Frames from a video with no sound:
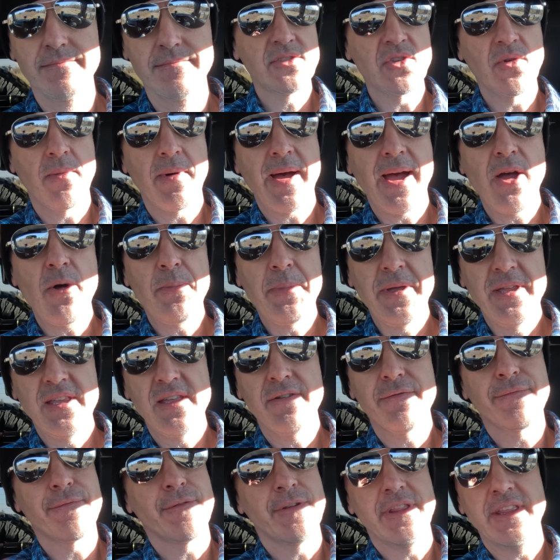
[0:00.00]
So my
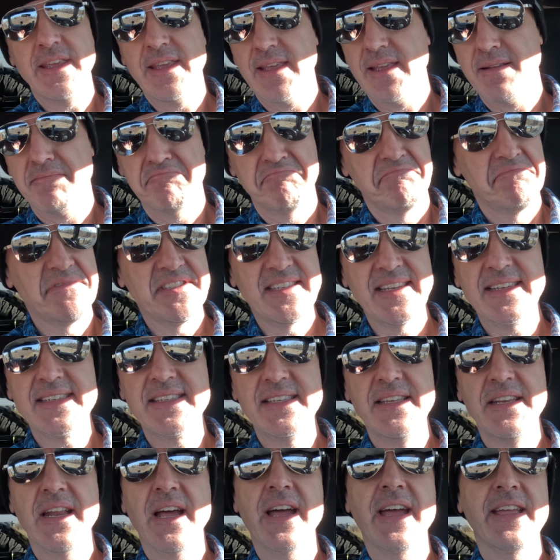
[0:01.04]
opinion for the
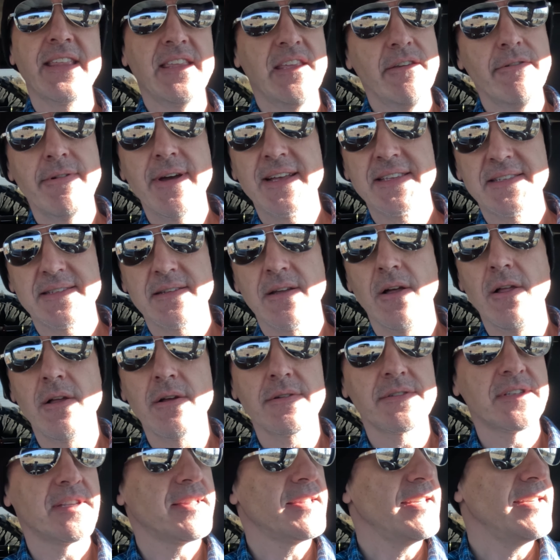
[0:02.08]
69 US
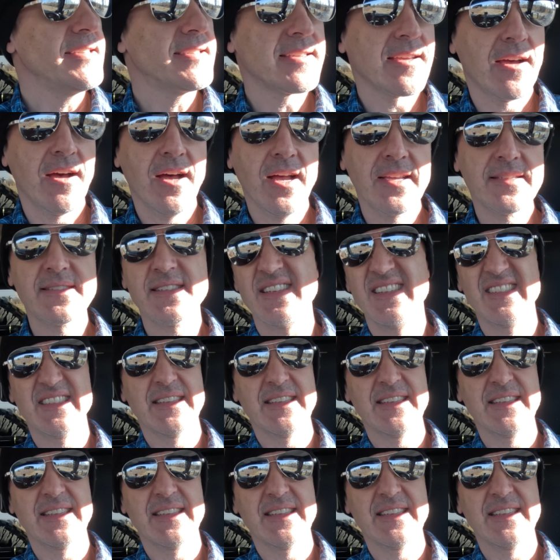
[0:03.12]
dollars at these cost,